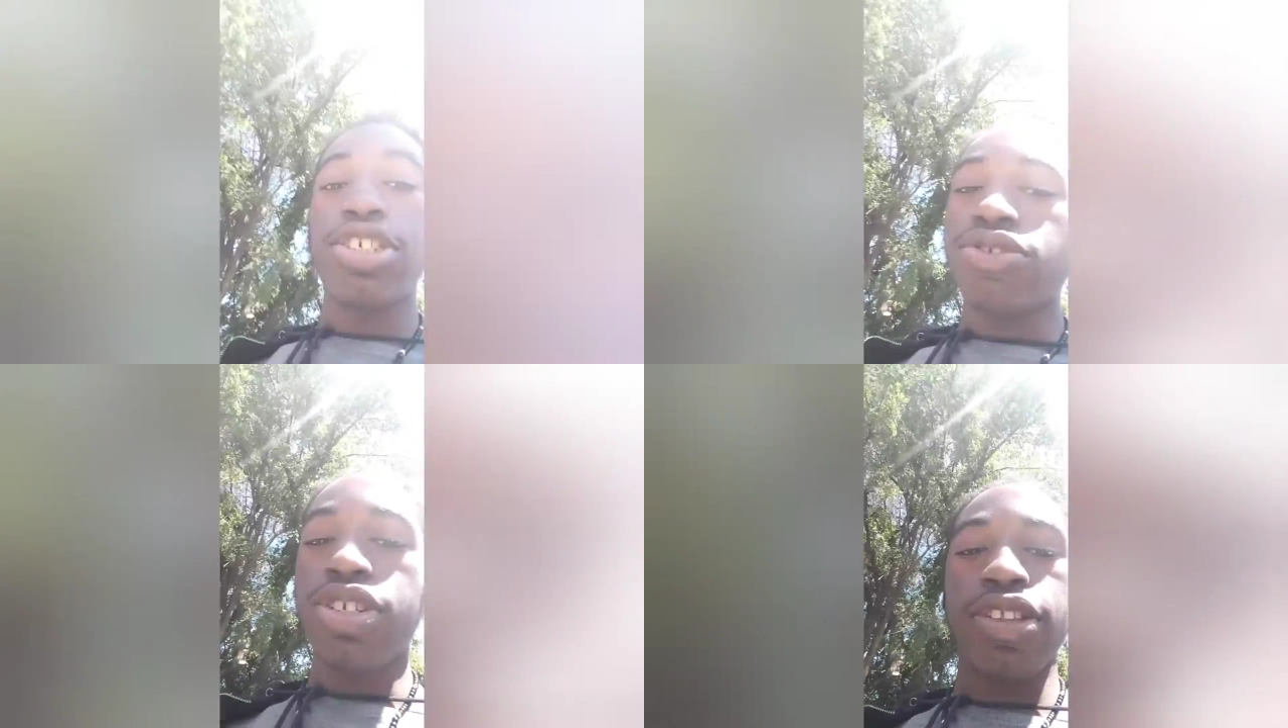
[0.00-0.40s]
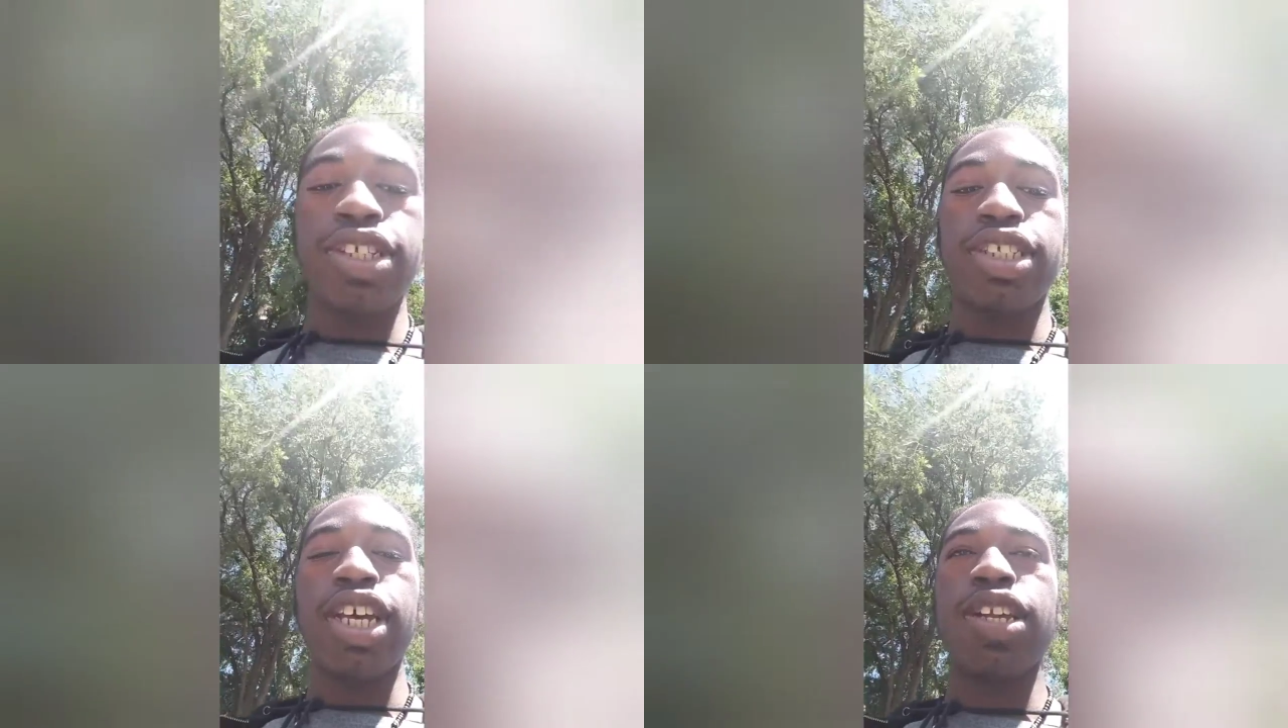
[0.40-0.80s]
children of
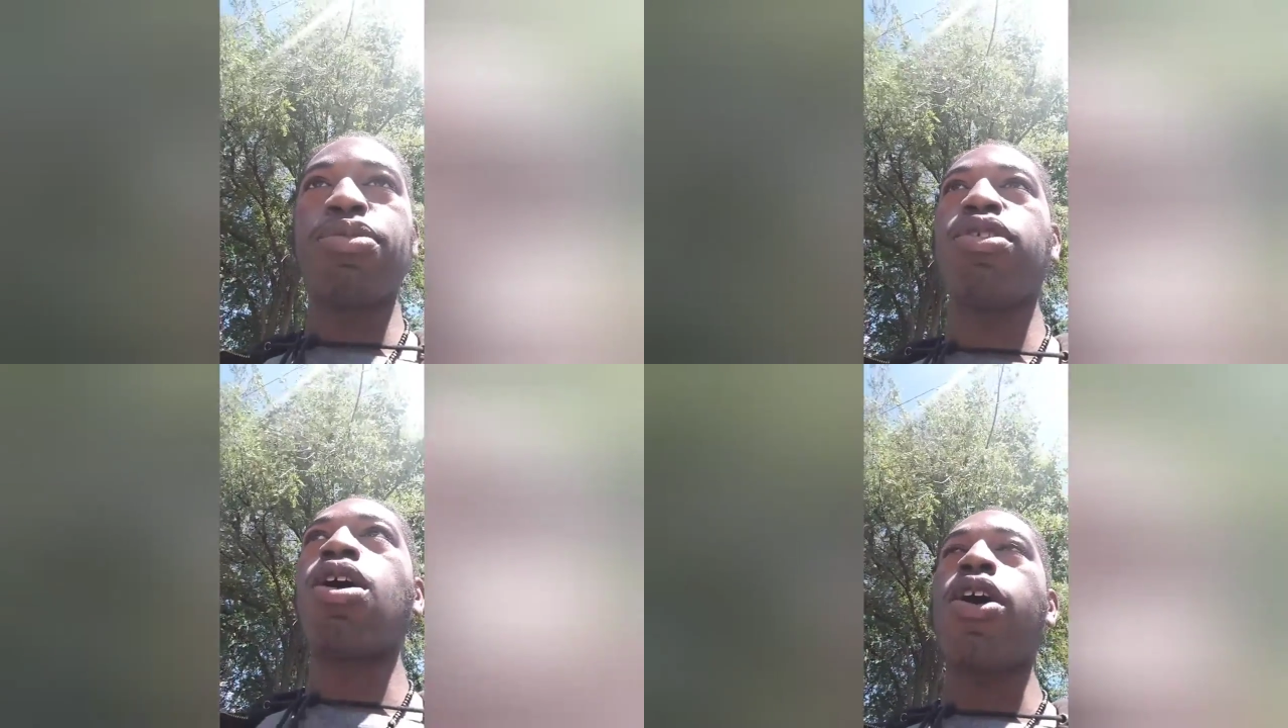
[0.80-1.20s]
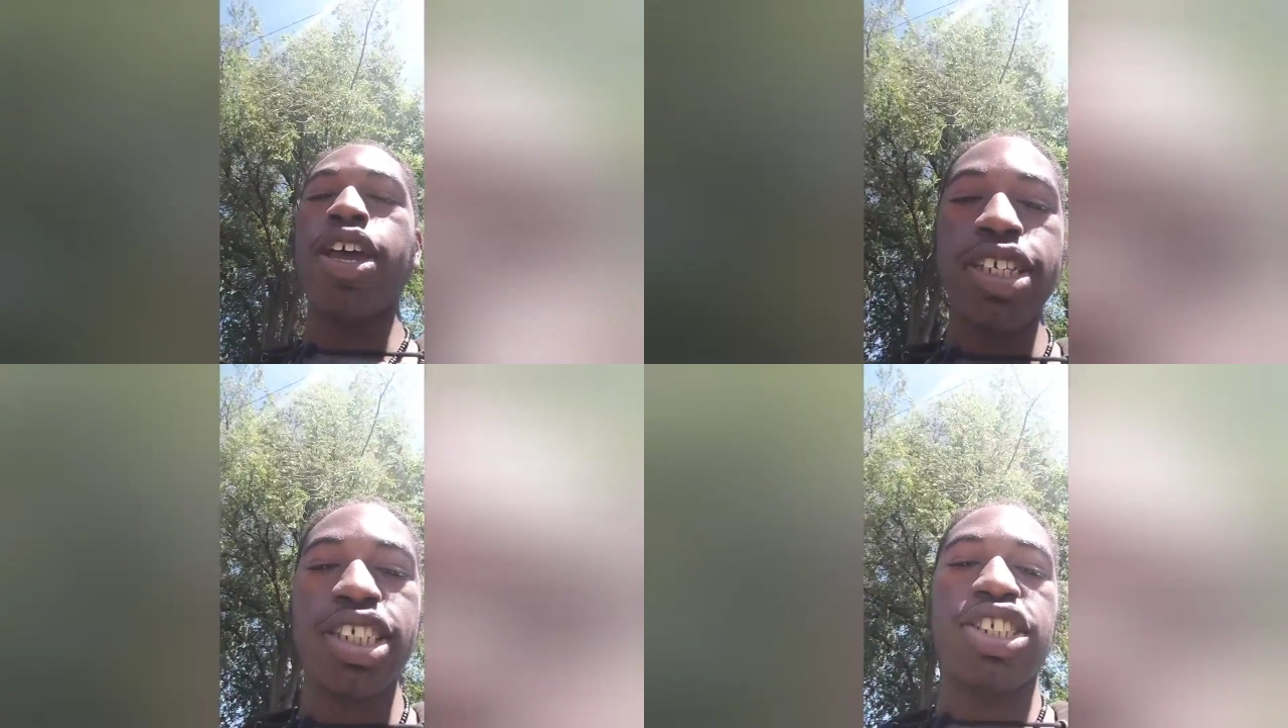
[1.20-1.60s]
the sun, bro. Our
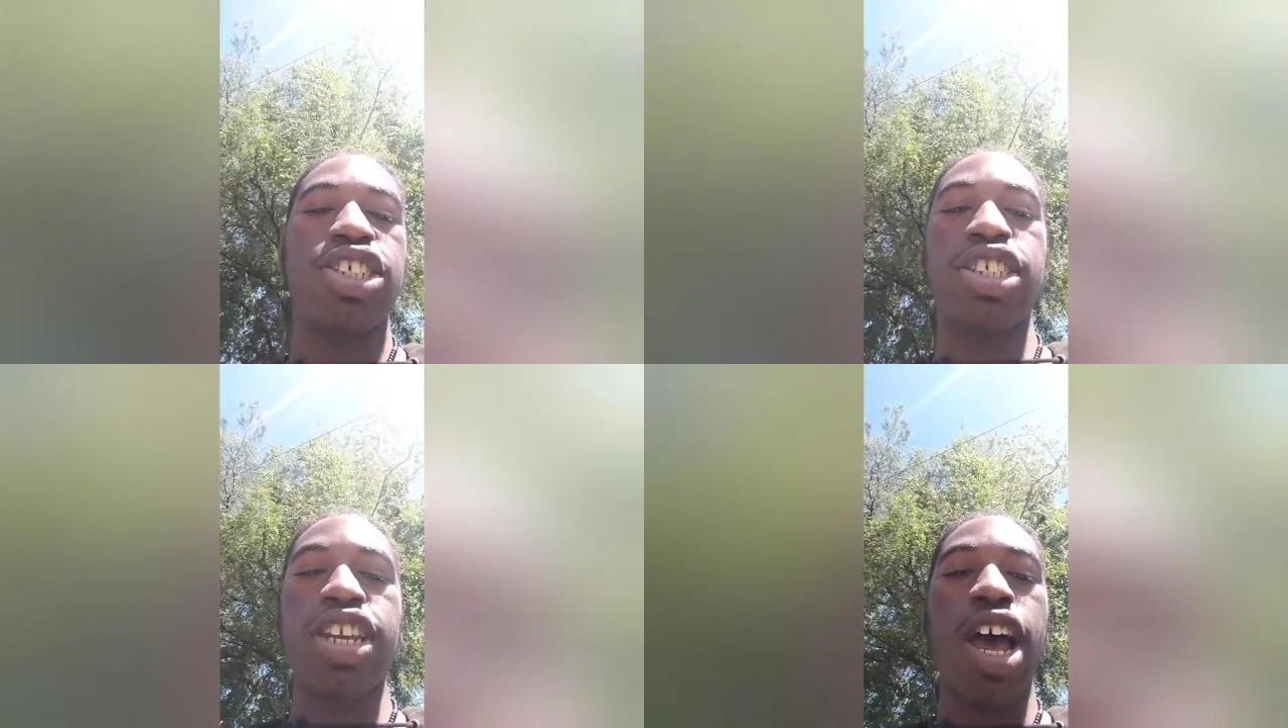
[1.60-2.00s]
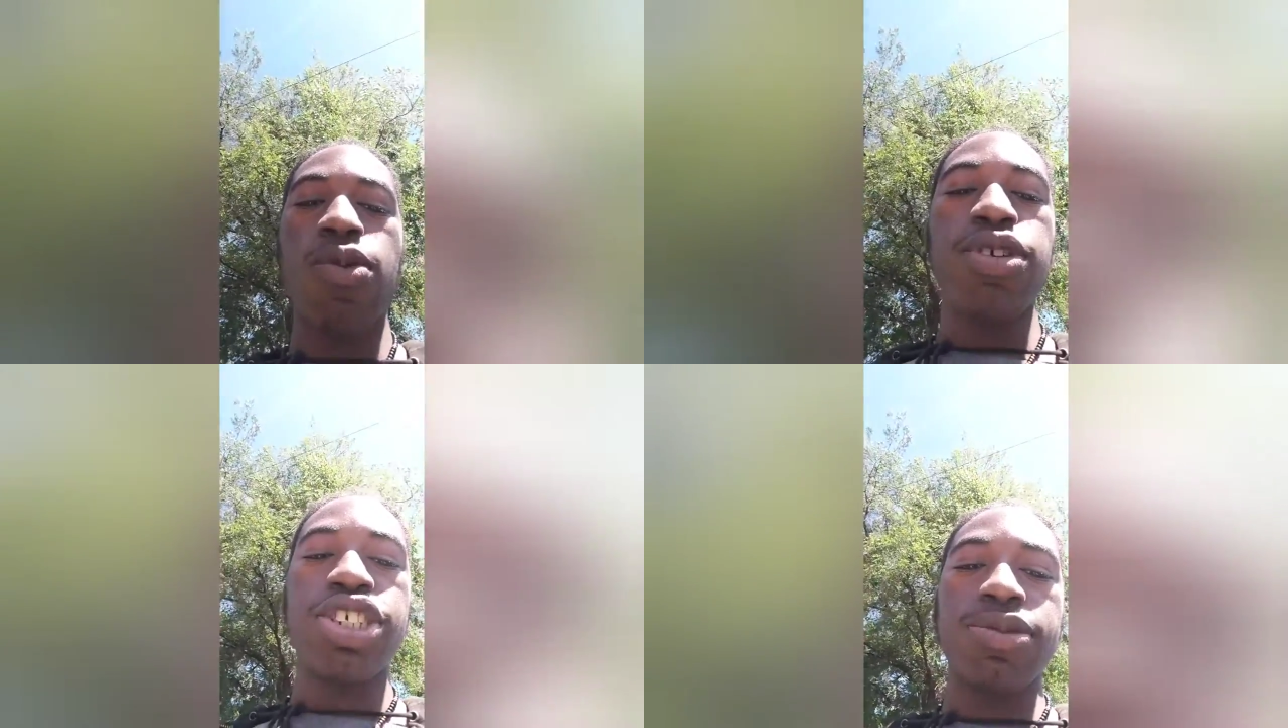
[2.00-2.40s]
ancestors do
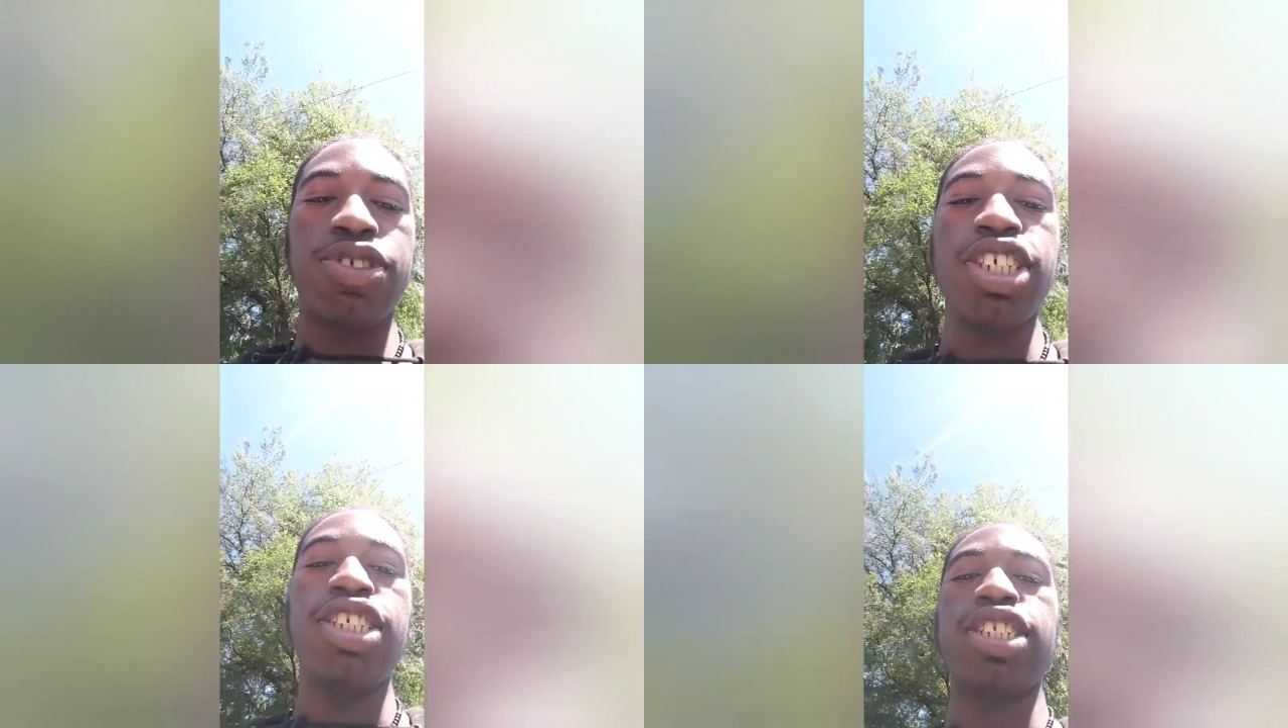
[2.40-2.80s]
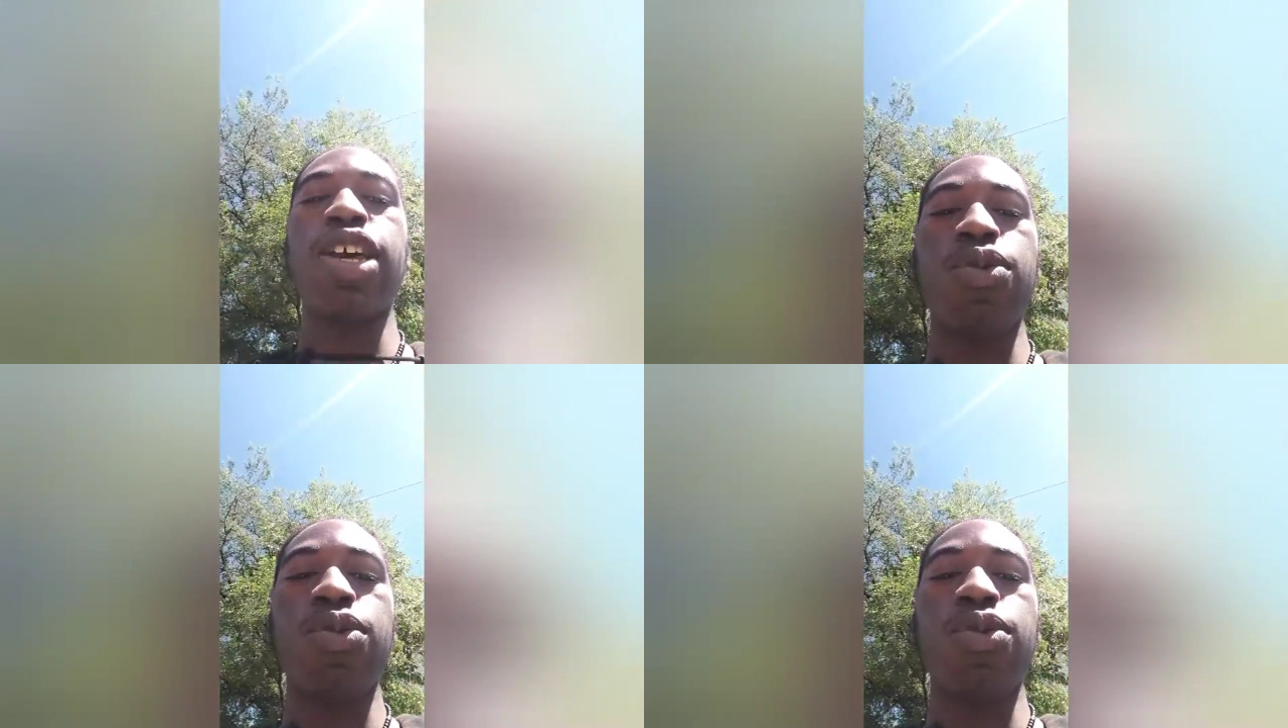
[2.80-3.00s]
not worship Jesus.